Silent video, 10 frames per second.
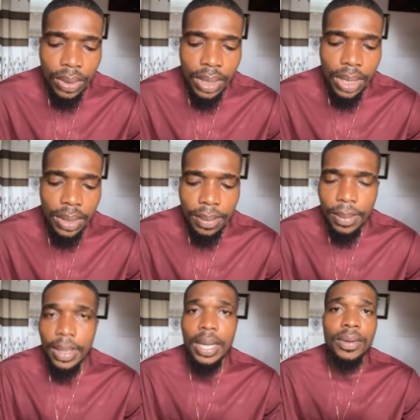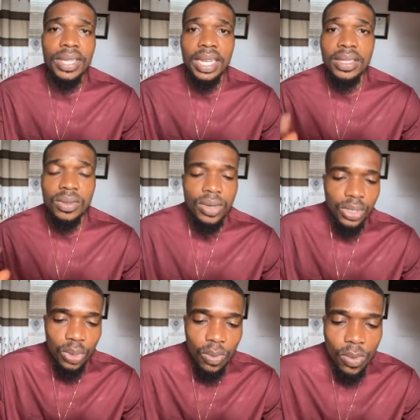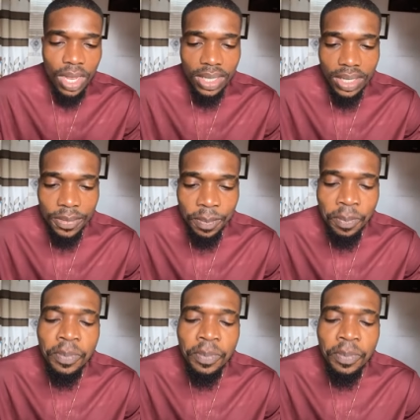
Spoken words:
Okay, now that's question 1.